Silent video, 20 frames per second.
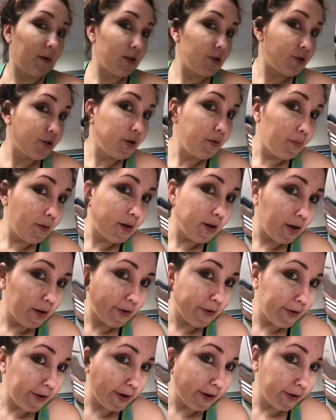Make sure you put it
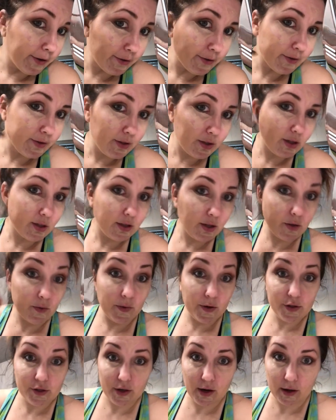on your ears, because
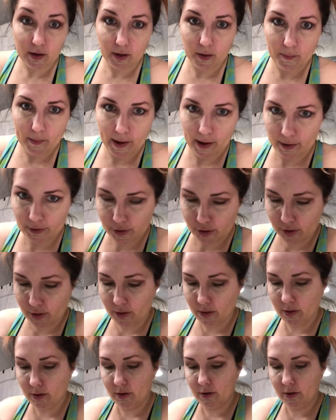otherwise you're not going to match.